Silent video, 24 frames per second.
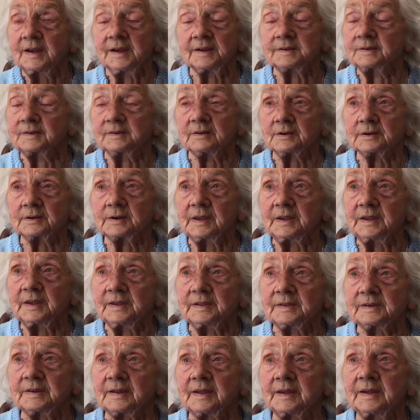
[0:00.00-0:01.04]
It's not
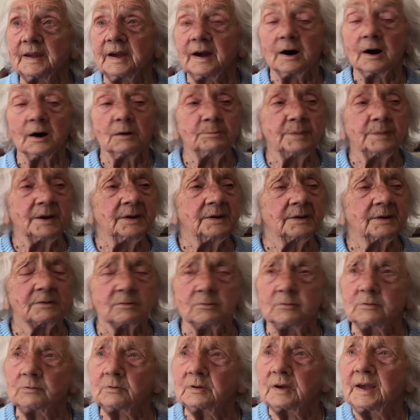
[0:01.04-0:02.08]
easy. I've been
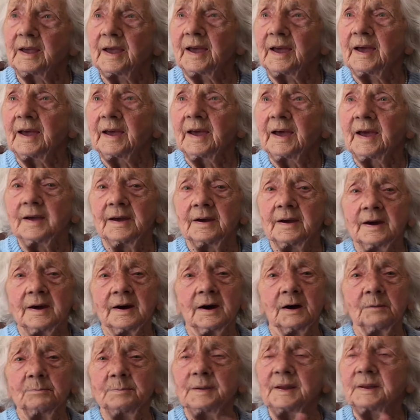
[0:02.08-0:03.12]
so
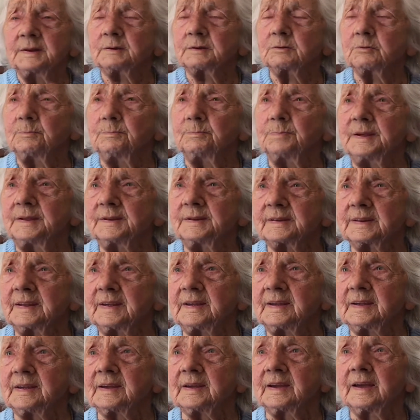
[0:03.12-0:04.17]
I've been so
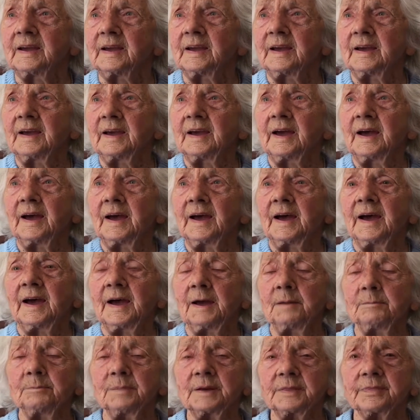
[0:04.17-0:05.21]
busy
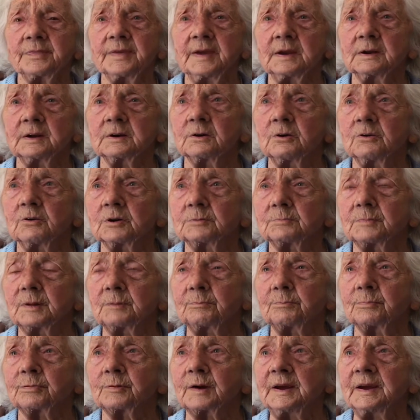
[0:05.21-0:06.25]
and but thank God my
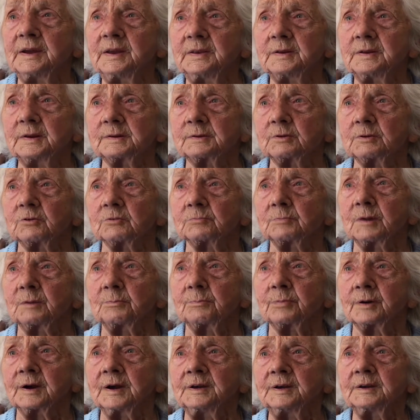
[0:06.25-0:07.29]
brain is good. My
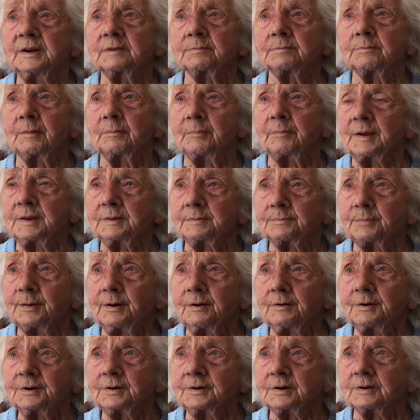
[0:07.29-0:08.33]
brain is my best
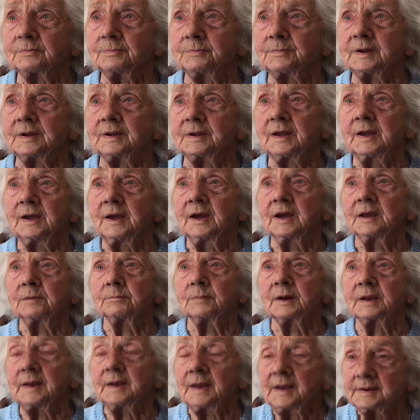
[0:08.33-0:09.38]
part of me.
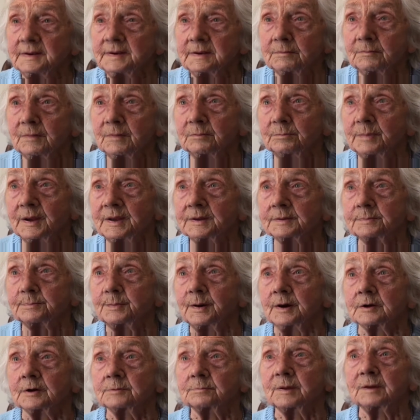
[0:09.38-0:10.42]
And my legs are my best
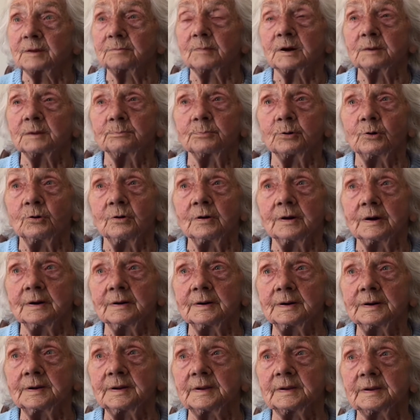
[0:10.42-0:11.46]
part, but my poor
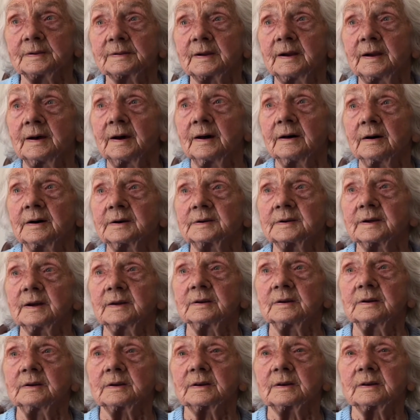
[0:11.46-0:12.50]
eyes. I
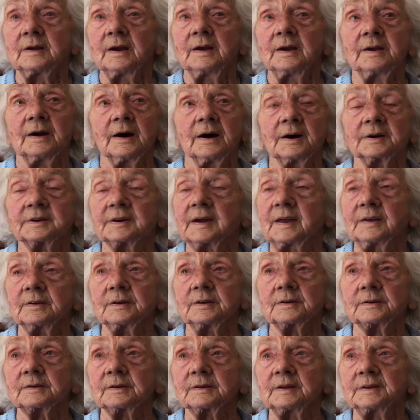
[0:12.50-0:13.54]
cannot I
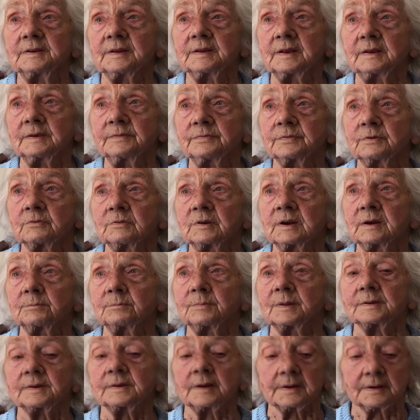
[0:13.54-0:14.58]
cannot see telephone
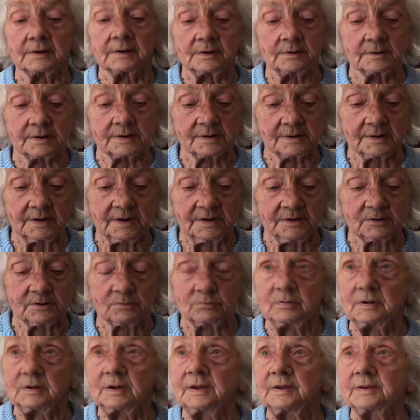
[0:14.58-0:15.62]
numbers. I can't see to
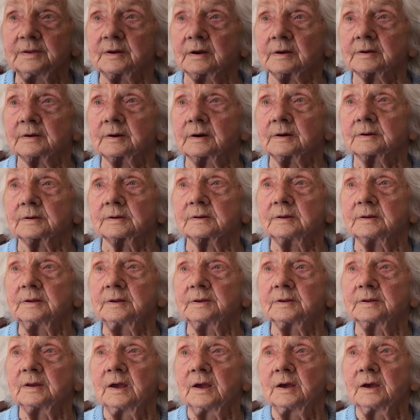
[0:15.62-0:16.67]
read. I can't
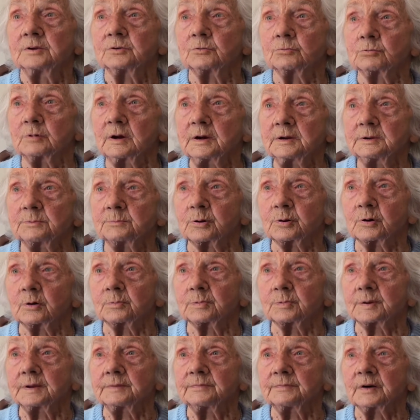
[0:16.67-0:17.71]
see to write
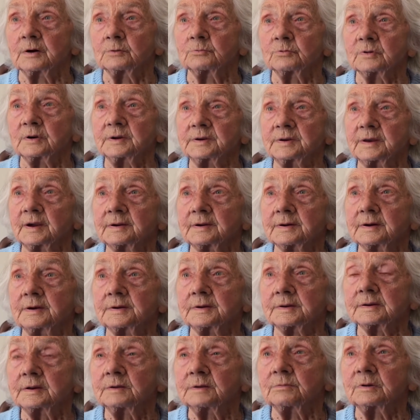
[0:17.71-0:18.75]
properly. If I write, I
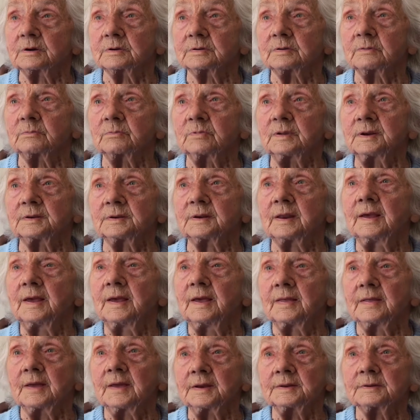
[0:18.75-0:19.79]
can't see what I've written.
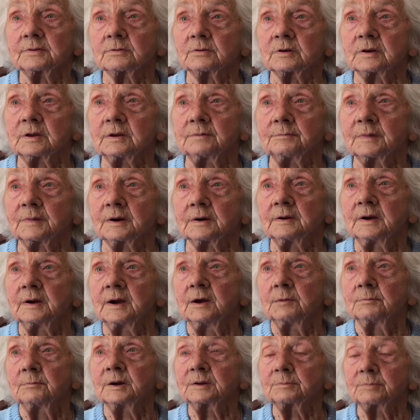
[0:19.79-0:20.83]
That's only my.
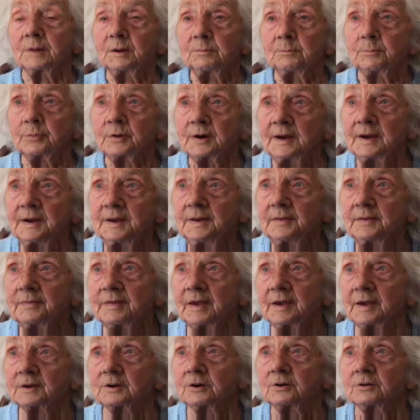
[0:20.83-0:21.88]
But my brain,
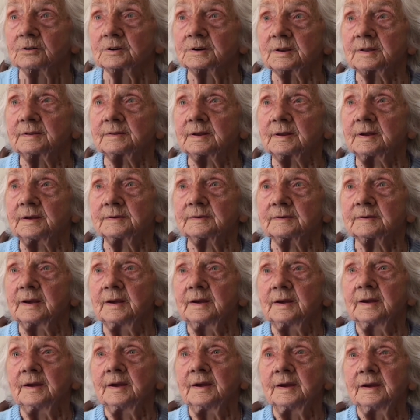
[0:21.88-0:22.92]
thank God, is it's
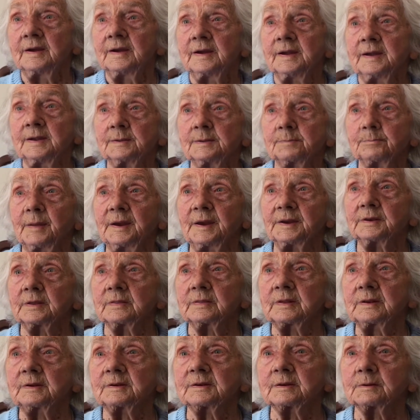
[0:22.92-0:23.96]
it's better
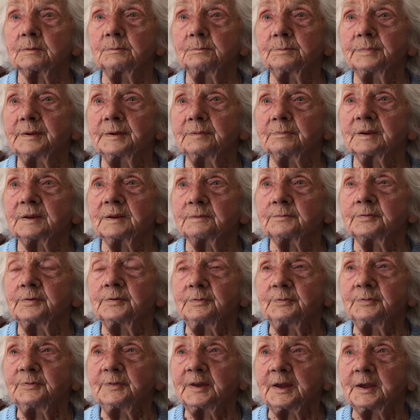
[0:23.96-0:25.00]
than some people at
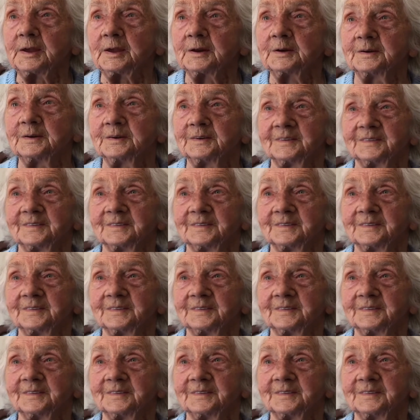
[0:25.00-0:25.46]
fifty.